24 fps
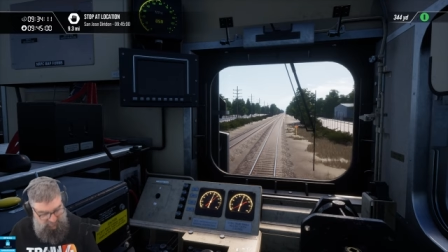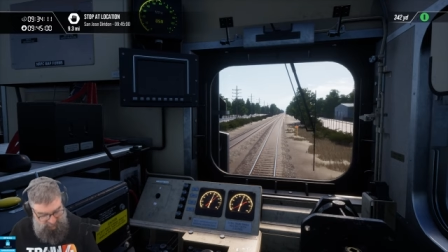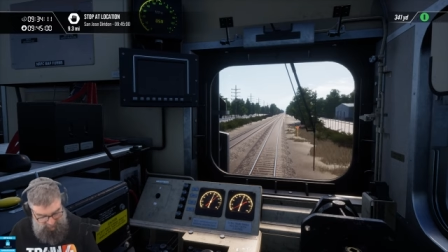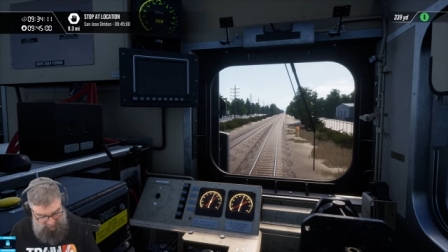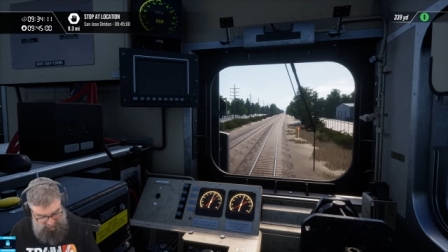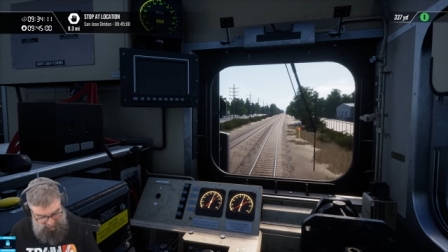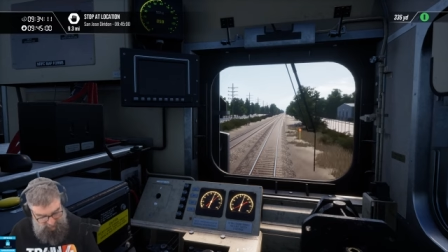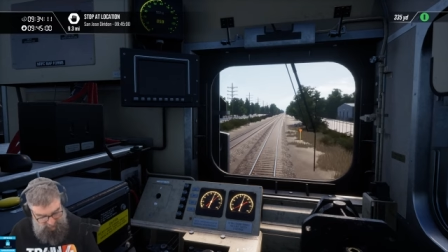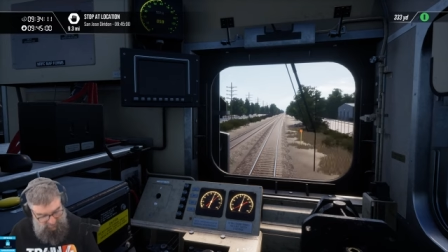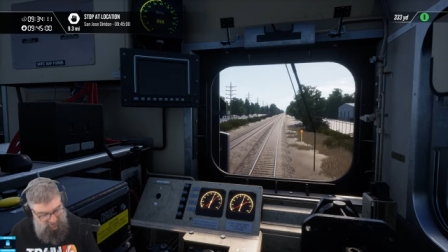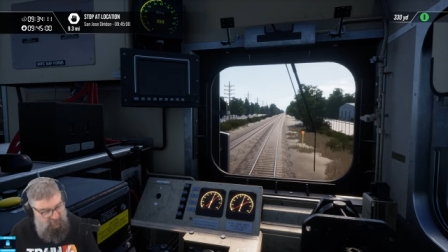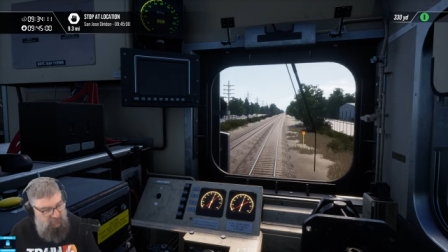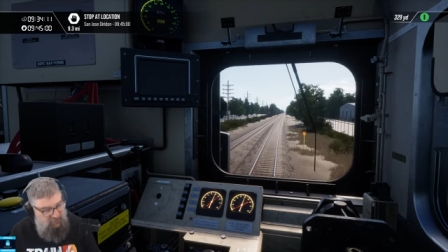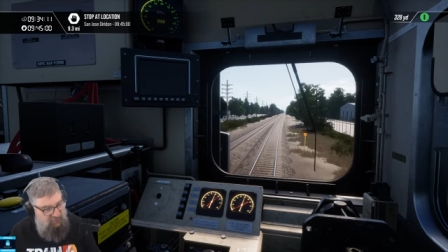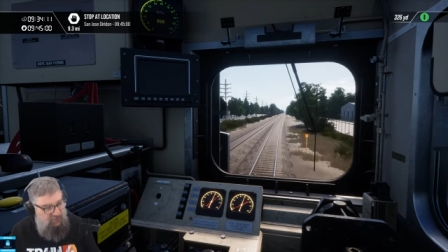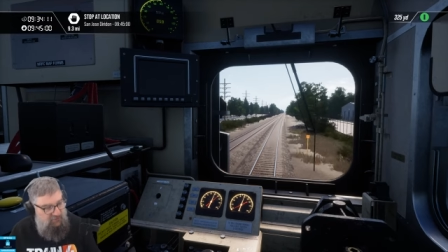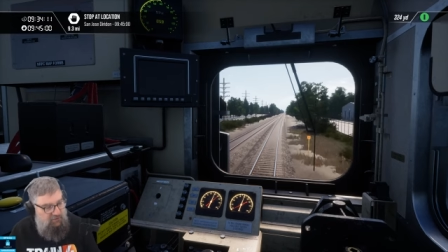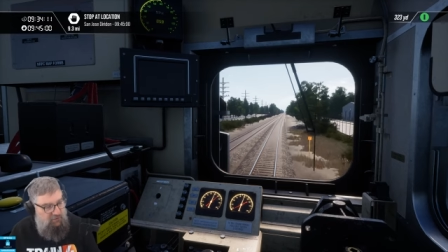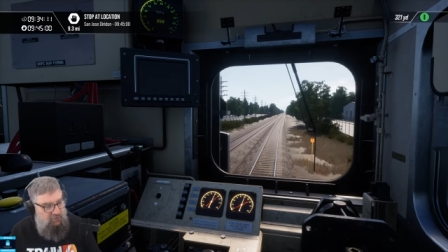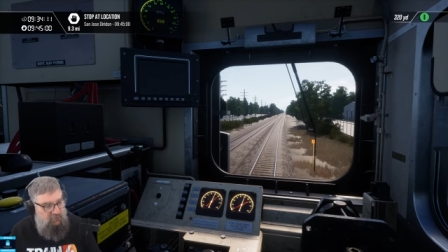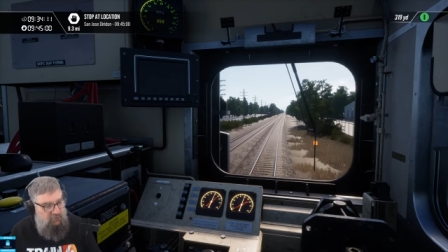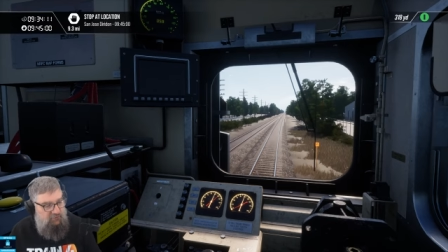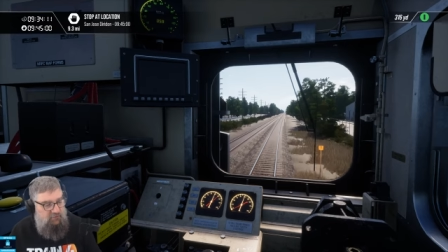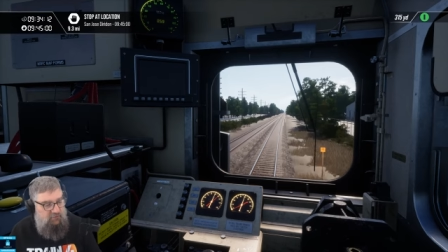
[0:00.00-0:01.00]
about the train is
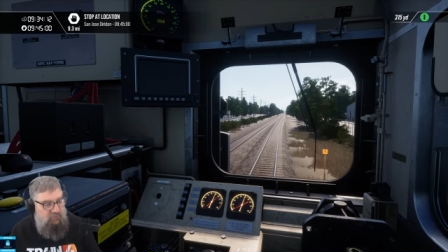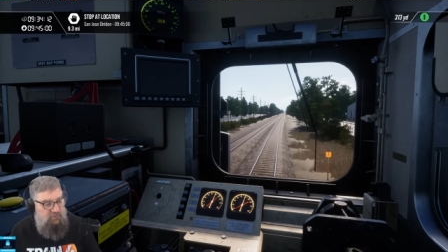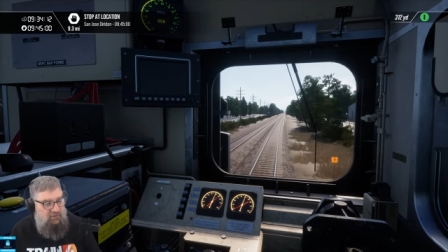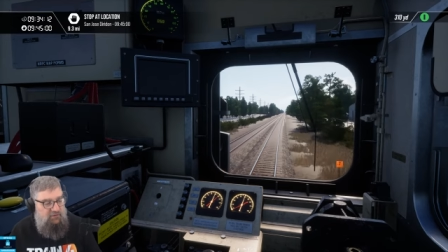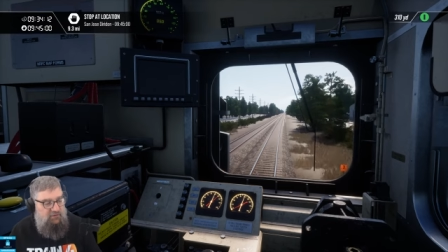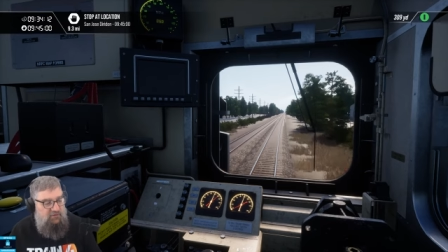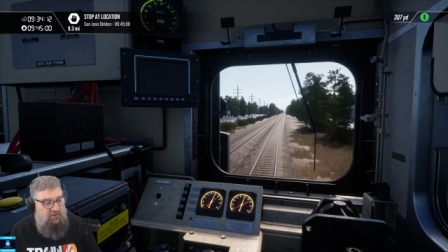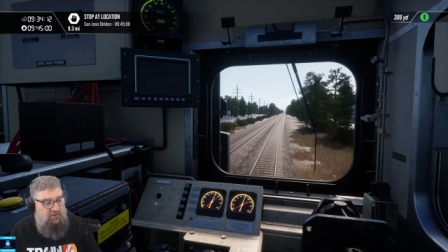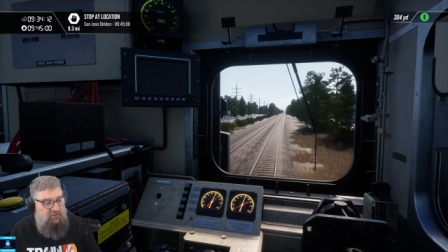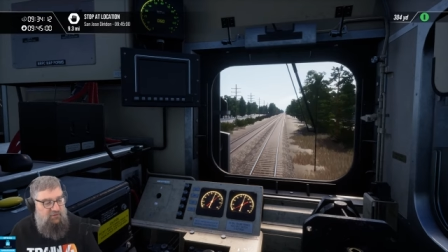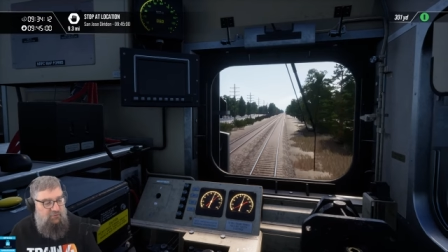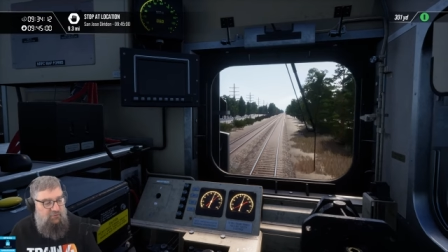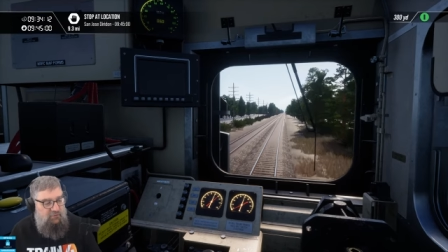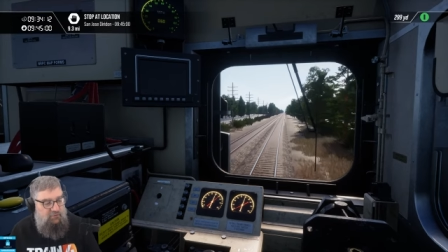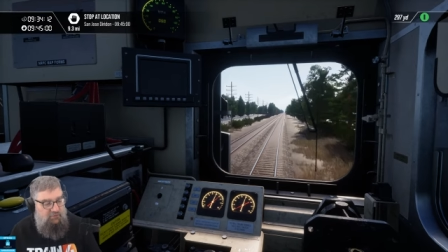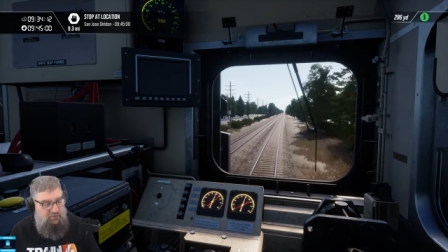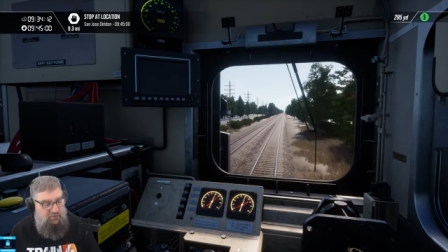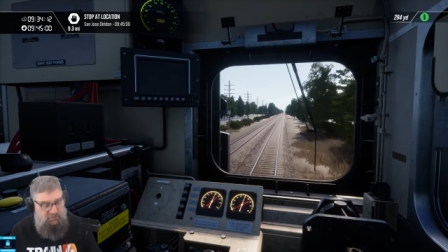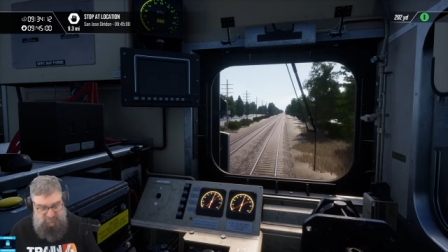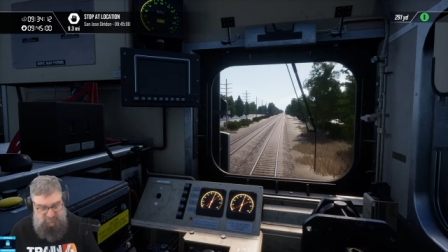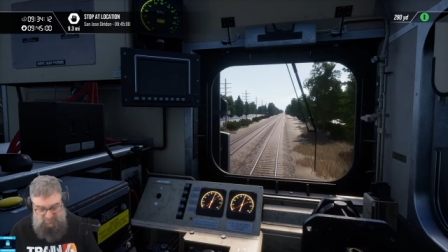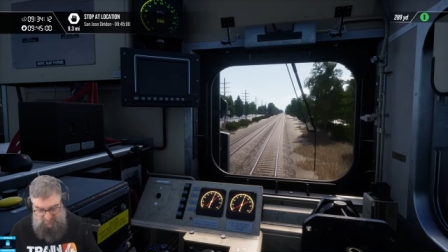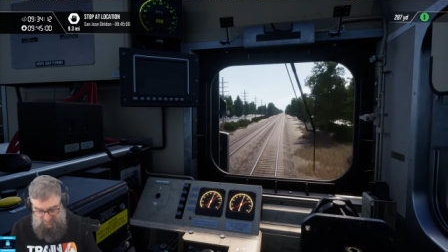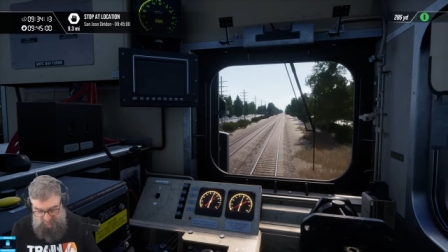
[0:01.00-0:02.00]
it goes from the center of
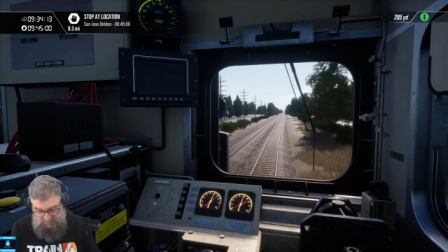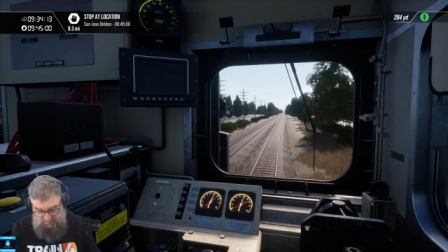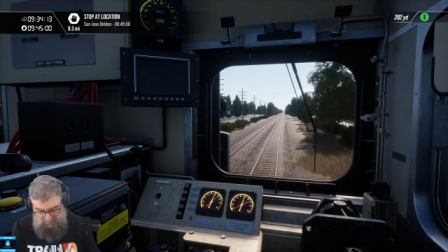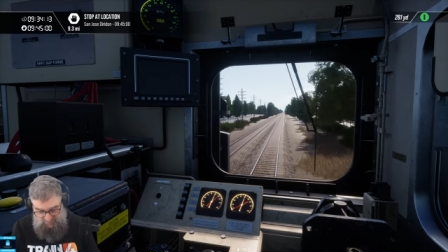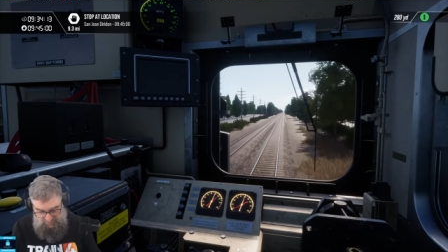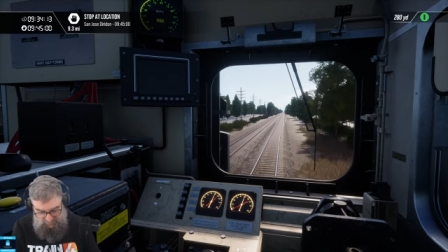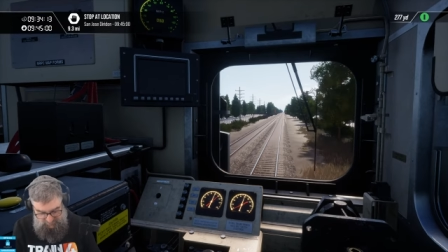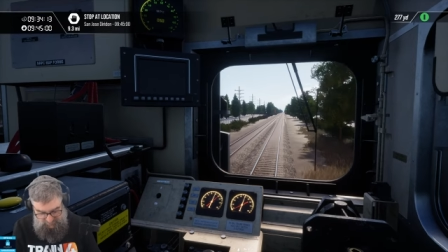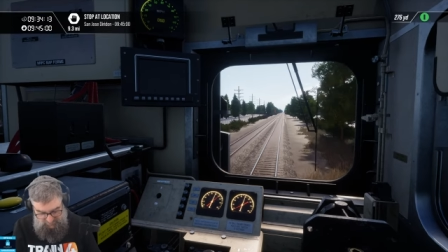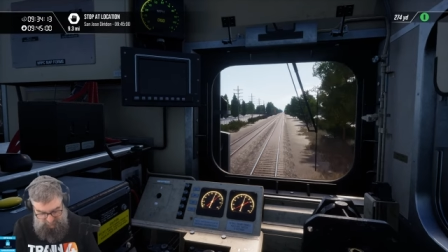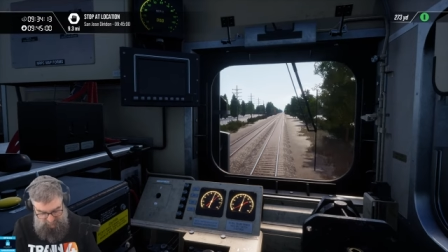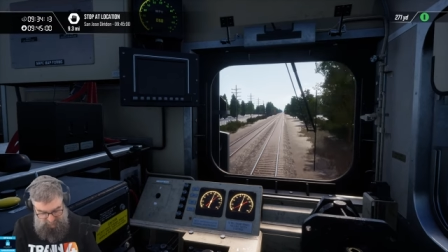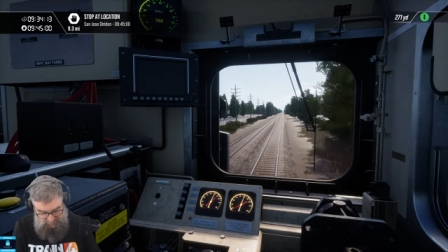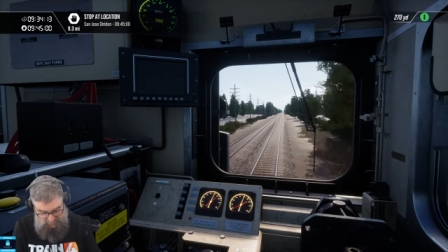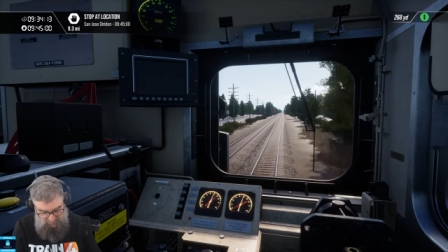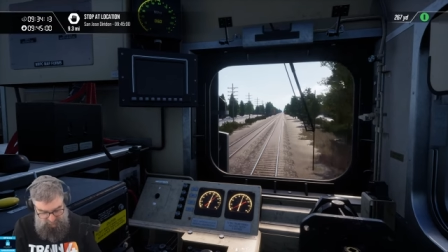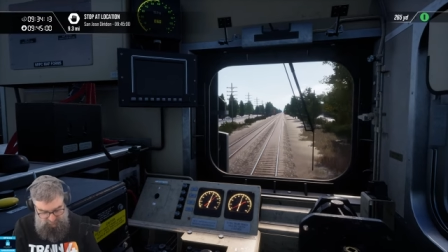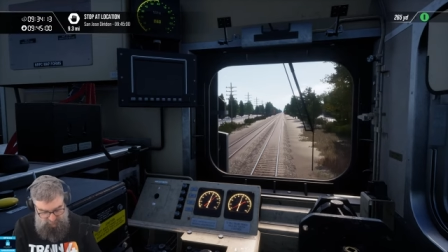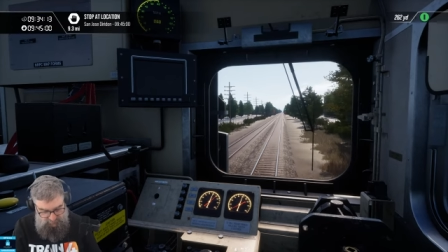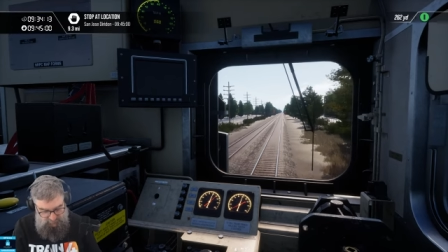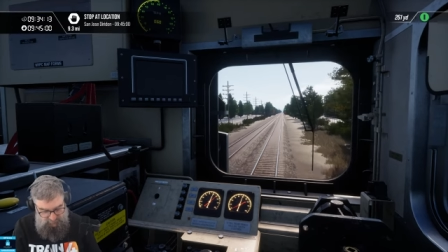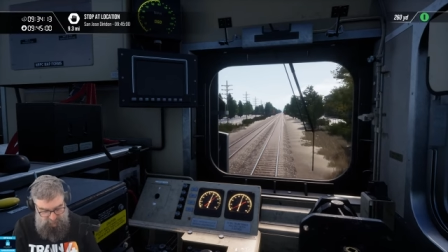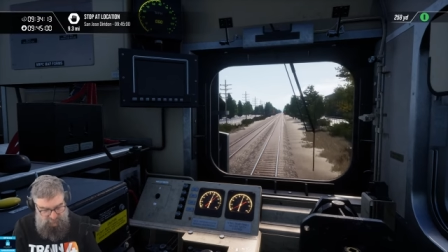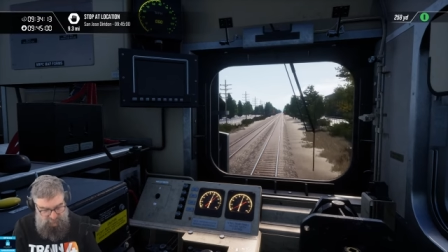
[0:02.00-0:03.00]
the city to the
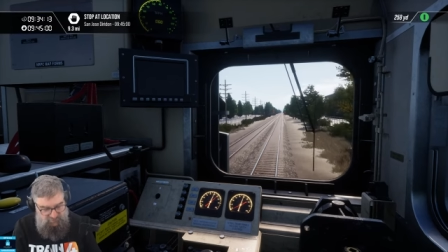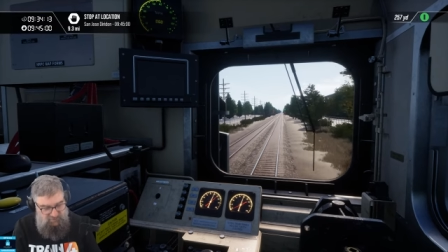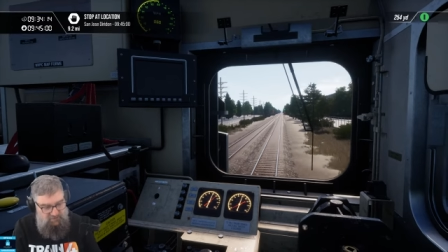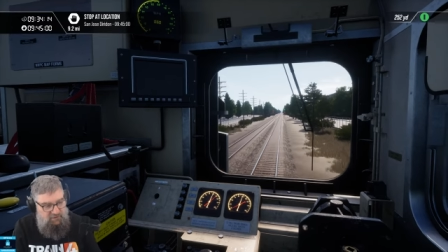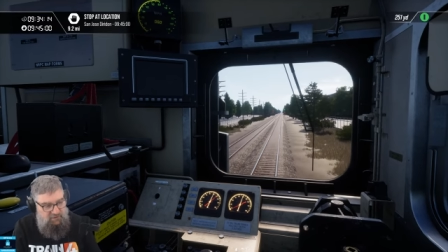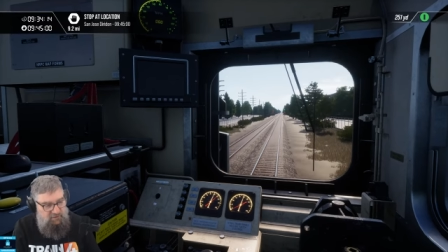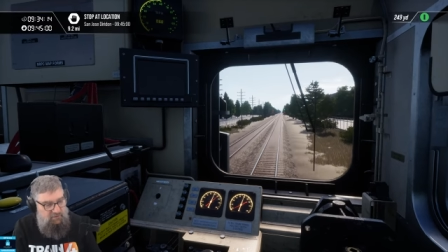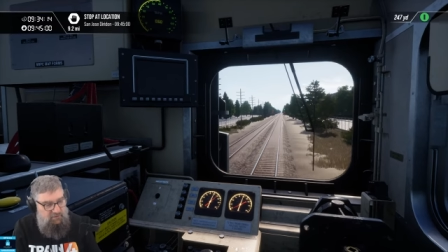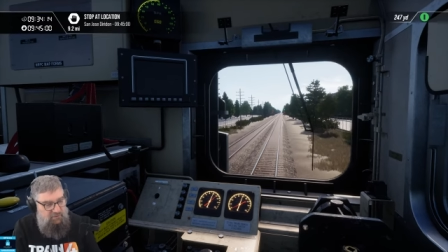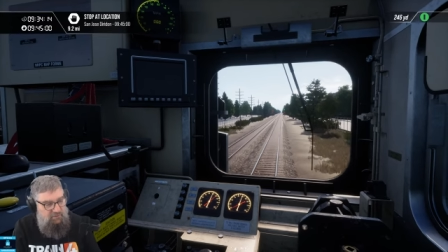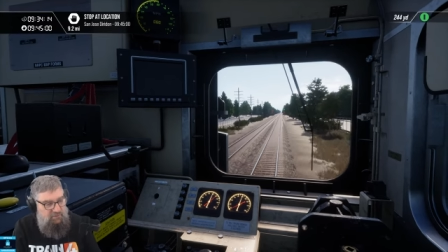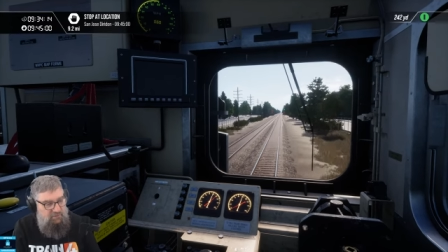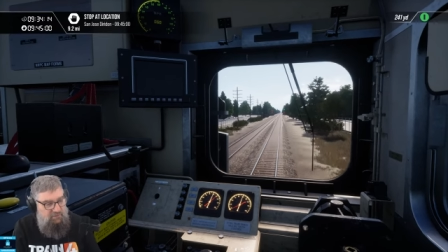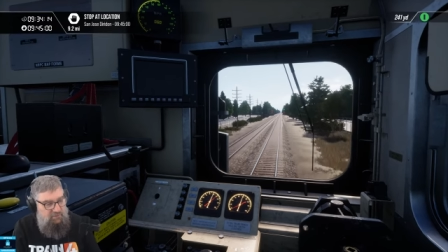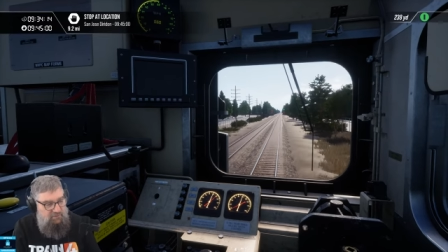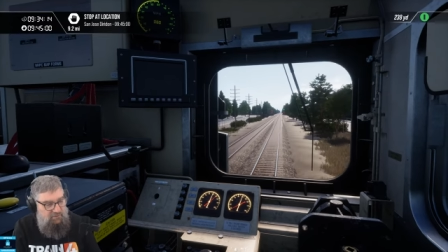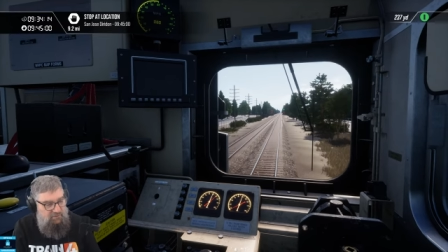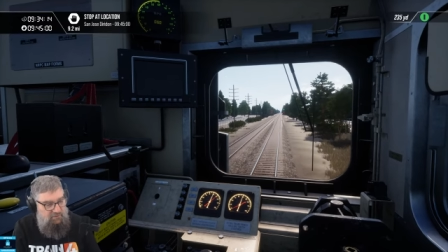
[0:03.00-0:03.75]
center of the city.